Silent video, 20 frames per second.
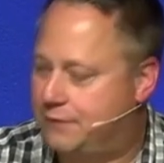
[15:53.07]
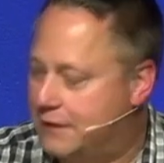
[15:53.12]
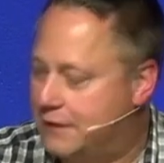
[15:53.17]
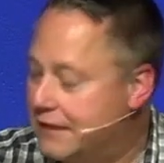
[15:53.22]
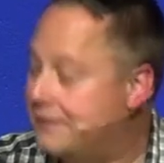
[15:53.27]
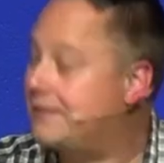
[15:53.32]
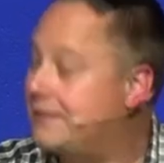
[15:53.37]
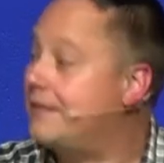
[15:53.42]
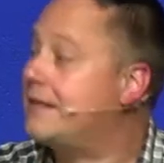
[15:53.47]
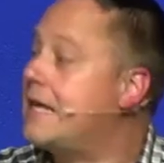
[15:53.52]

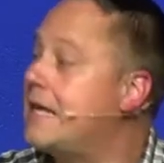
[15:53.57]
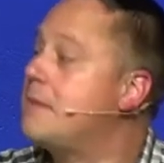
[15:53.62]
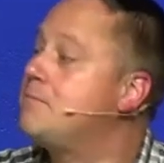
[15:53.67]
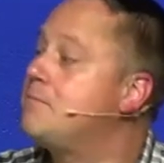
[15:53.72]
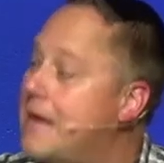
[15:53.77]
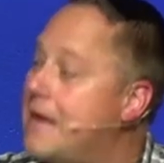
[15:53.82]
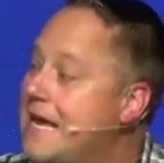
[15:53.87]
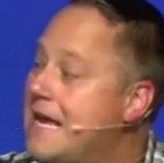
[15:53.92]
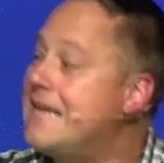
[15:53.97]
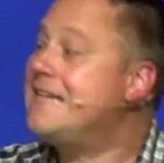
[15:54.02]
things that they
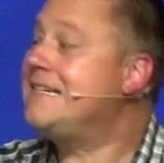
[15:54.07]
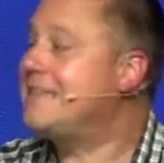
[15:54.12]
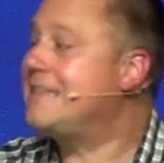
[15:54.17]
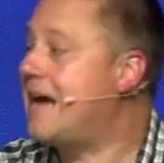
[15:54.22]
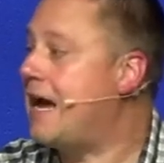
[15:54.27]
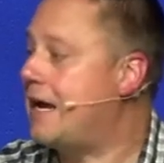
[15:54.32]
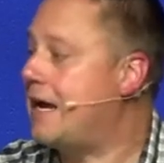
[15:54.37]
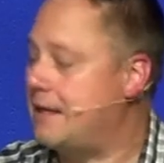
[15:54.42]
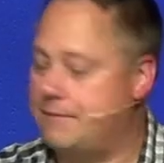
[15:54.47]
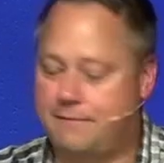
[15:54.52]
made
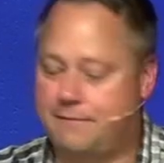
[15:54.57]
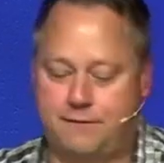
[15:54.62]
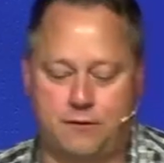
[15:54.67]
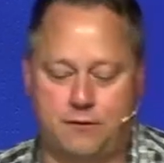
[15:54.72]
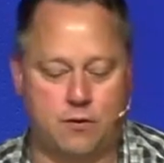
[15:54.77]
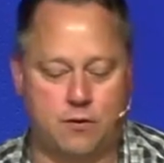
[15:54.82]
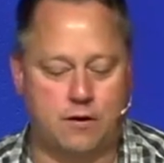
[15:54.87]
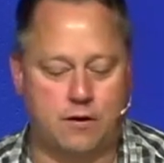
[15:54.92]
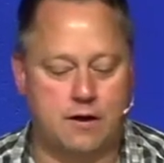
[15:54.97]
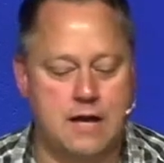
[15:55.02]
time
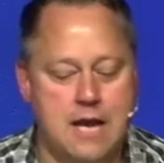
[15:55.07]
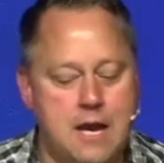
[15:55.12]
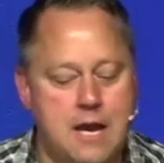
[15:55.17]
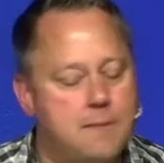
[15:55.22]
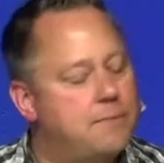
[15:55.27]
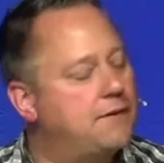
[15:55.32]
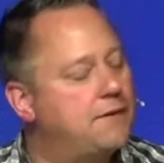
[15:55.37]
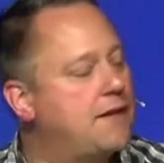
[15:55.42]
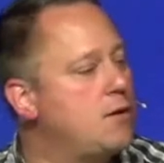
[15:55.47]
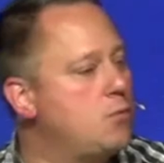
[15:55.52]
for,
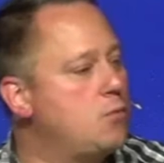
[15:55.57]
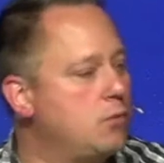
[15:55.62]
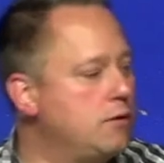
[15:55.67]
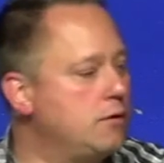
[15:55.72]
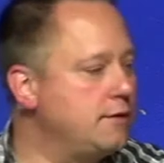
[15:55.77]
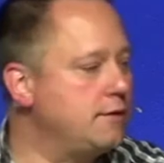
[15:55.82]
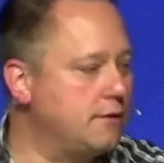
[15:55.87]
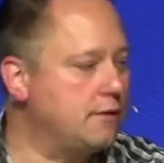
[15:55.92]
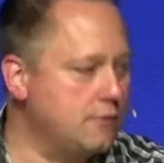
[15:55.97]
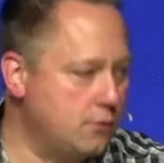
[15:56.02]
but they
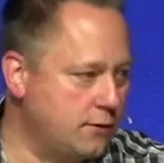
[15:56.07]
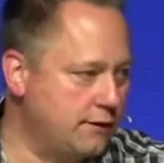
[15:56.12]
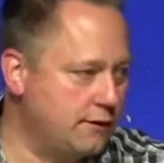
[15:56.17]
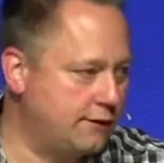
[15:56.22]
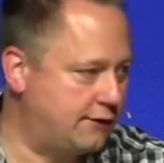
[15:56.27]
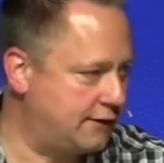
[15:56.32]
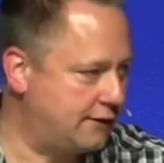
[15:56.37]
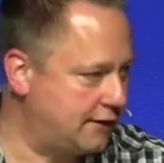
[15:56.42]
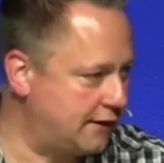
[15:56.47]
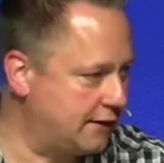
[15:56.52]
weren't the
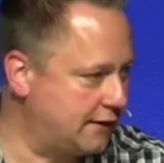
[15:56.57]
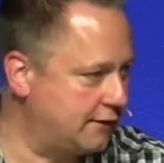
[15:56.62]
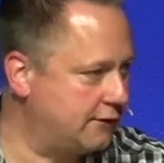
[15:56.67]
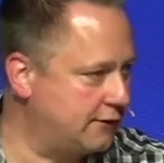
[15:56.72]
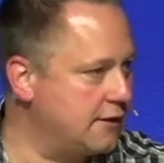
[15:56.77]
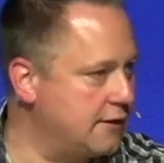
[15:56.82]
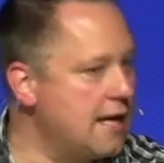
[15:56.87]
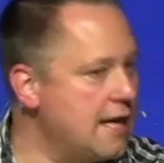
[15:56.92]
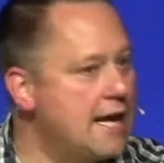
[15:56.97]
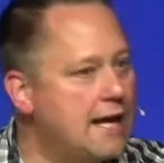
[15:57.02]
Lord's things.